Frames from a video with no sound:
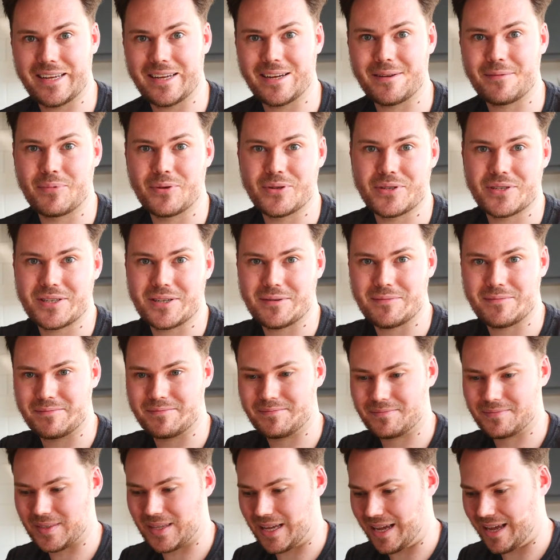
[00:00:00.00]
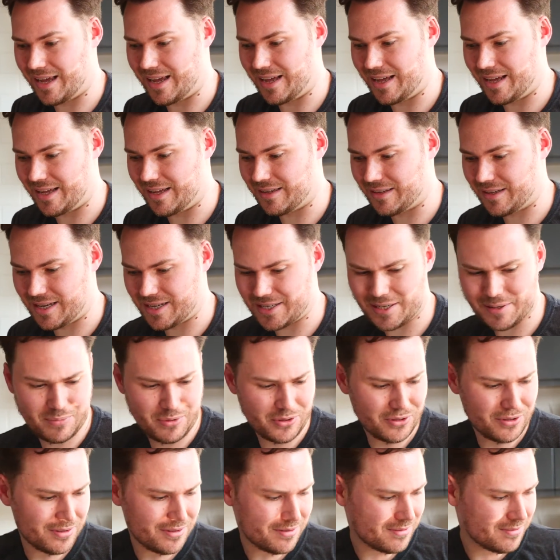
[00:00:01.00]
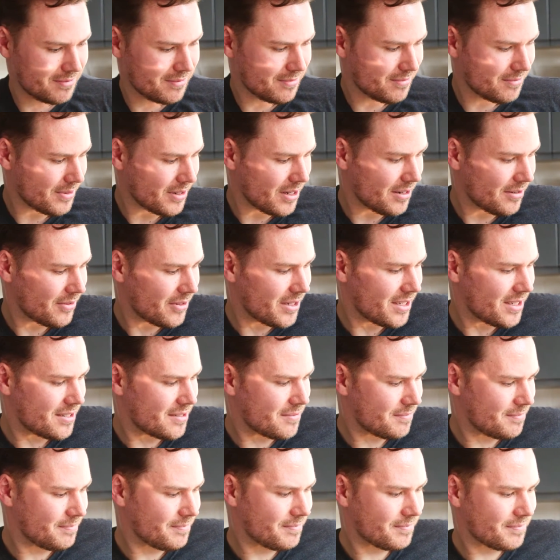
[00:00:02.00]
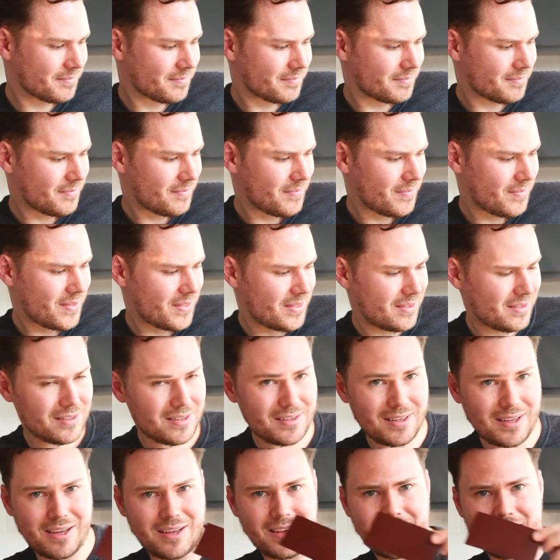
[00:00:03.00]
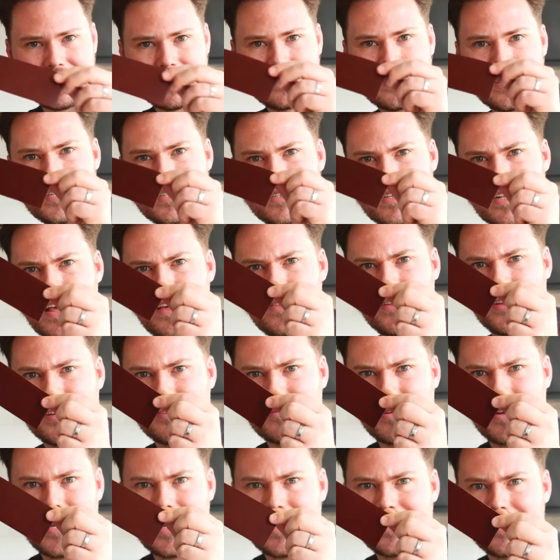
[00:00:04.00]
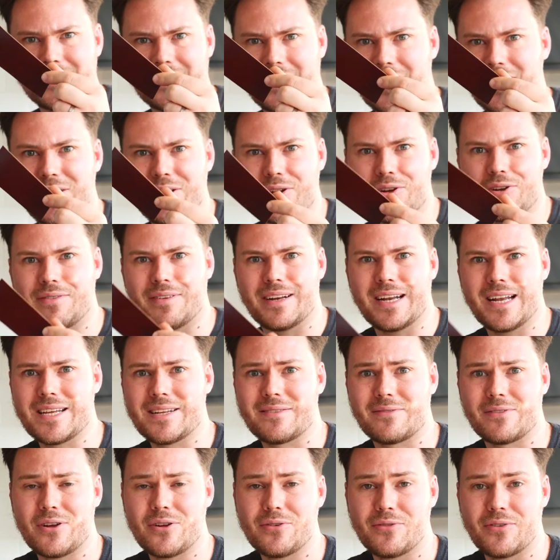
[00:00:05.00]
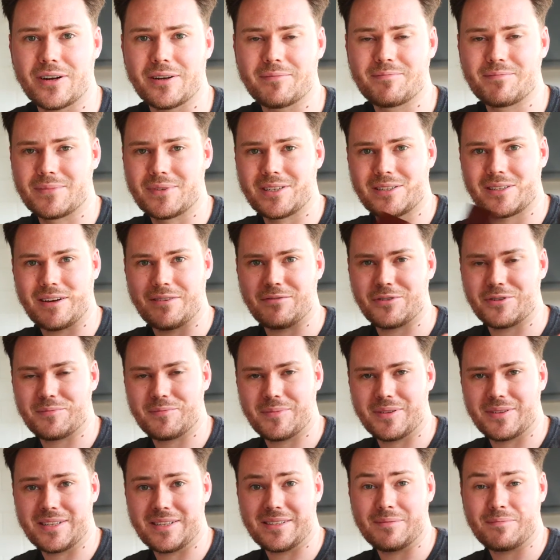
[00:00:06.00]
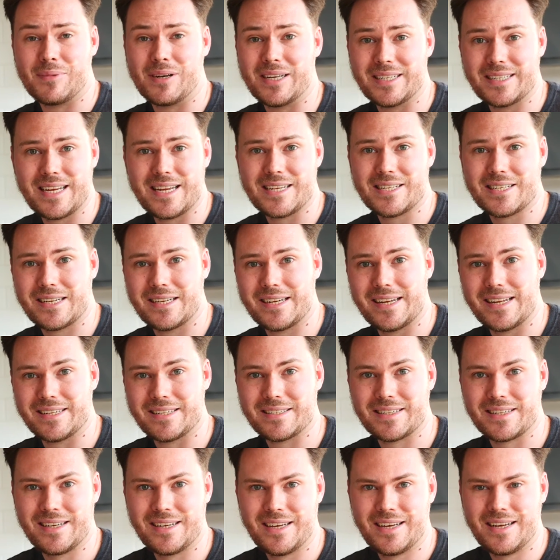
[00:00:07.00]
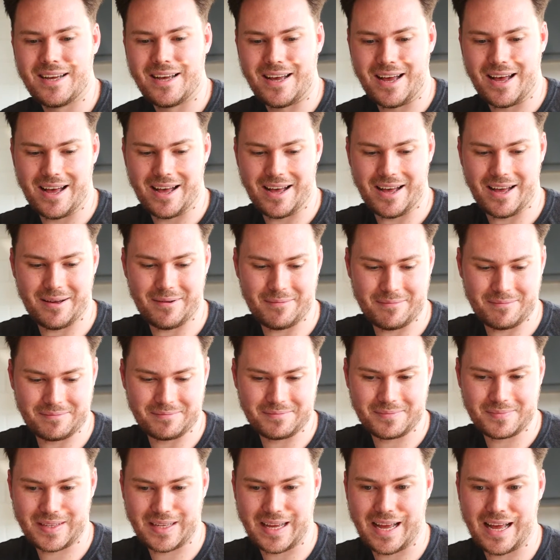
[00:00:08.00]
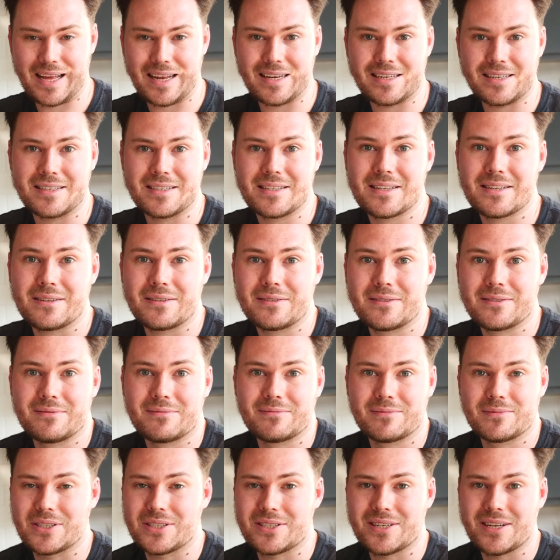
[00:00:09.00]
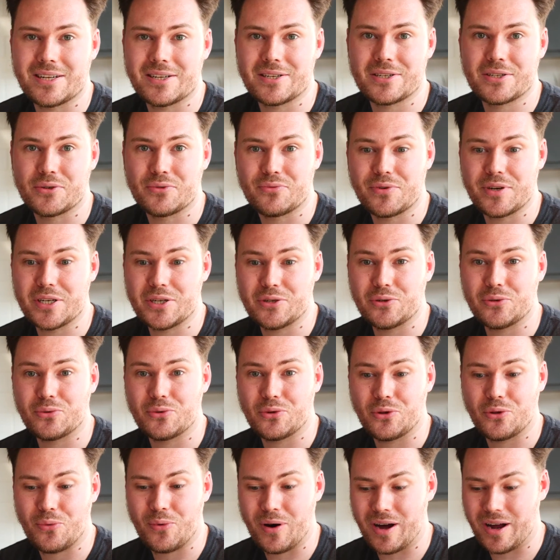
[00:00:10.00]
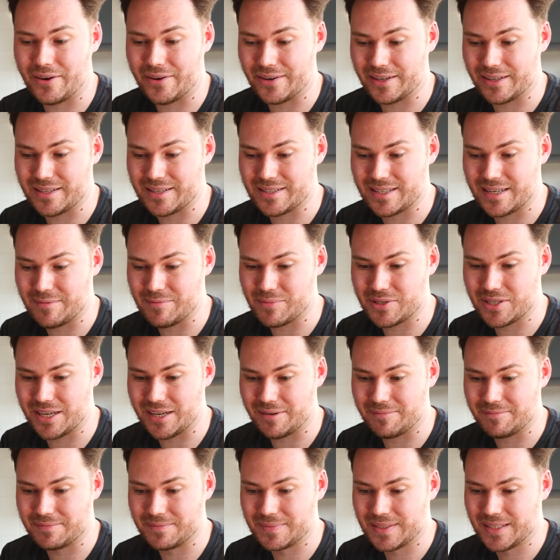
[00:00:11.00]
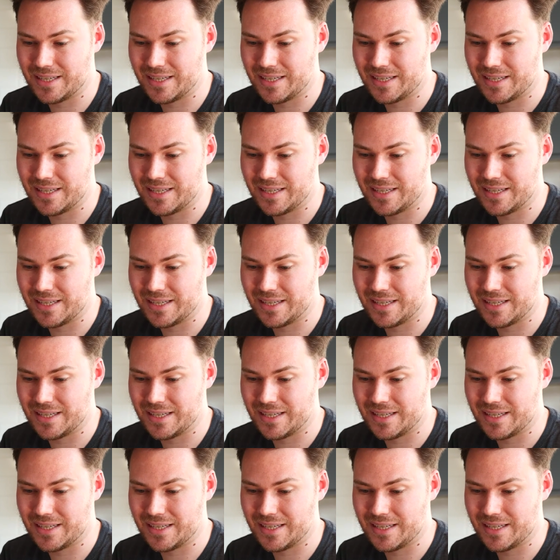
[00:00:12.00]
I put some, wherever it is, this leather, I had a load of it left over, I covered with my desk in it, and decided to redo all the wiring at the same time.